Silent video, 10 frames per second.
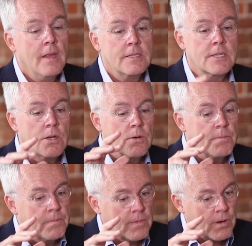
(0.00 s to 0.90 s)
So
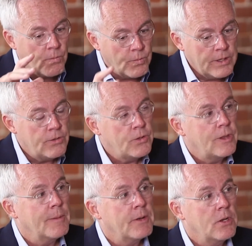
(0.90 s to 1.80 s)
when you do
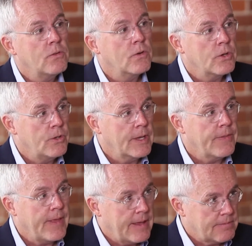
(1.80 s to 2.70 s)
that maneuver and you
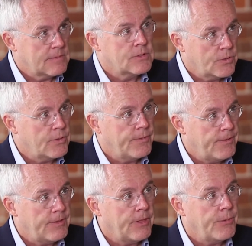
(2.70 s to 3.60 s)
get that
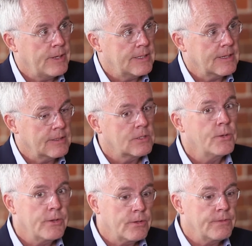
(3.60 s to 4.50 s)
250 to
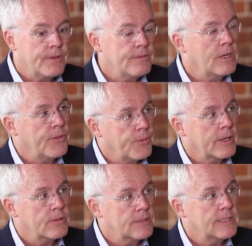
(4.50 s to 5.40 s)

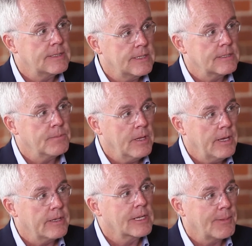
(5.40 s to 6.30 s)
300 cc's of
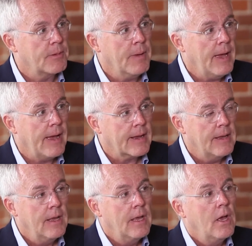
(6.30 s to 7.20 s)
blood coming back,
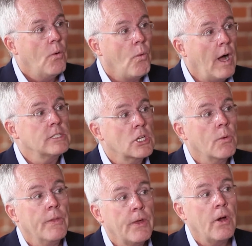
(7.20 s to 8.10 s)
watching
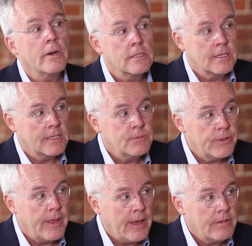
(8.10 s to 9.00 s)
what the heart does with
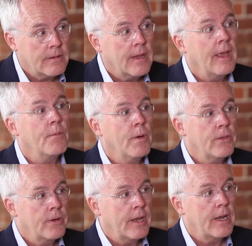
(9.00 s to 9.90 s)
that and whether
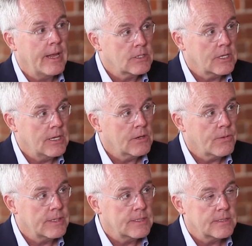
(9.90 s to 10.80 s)
or not it actually
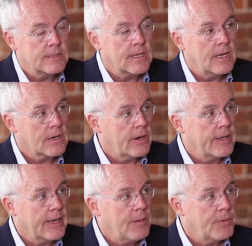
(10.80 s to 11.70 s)
increases
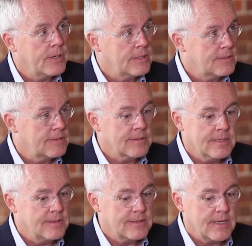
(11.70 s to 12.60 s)
cardiac output is
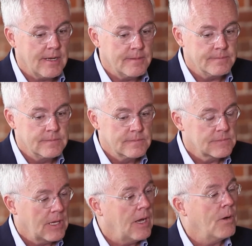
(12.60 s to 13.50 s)

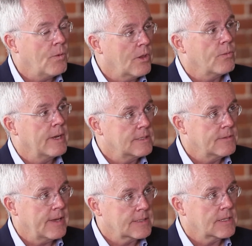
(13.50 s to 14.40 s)
one of the ways of
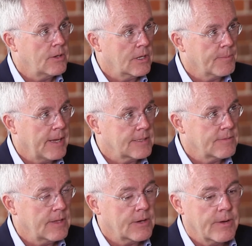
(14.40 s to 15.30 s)
executing a passive
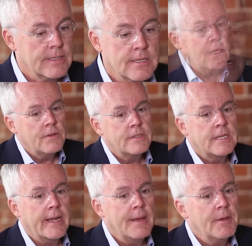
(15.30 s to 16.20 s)
leg raise. You know, the
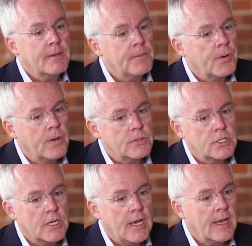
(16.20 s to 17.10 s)
dynamic
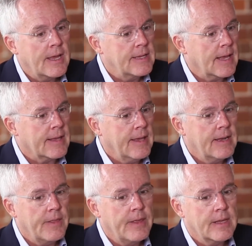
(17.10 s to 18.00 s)
approach,
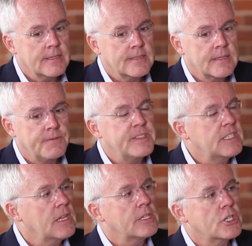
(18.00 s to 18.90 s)
again, I think is the
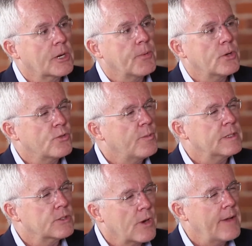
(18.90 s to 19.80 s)
physiologic approach we've
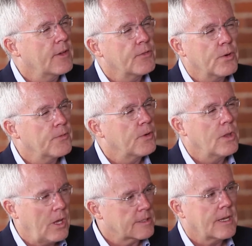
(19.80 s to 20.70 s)
been striving for a
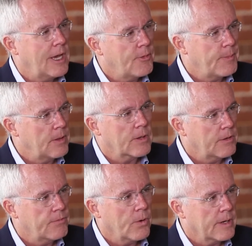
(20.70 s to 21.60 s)
long time. We've been
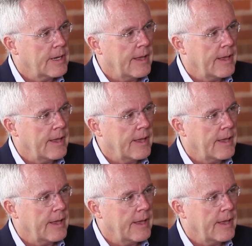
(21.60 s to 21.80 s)
looking for it.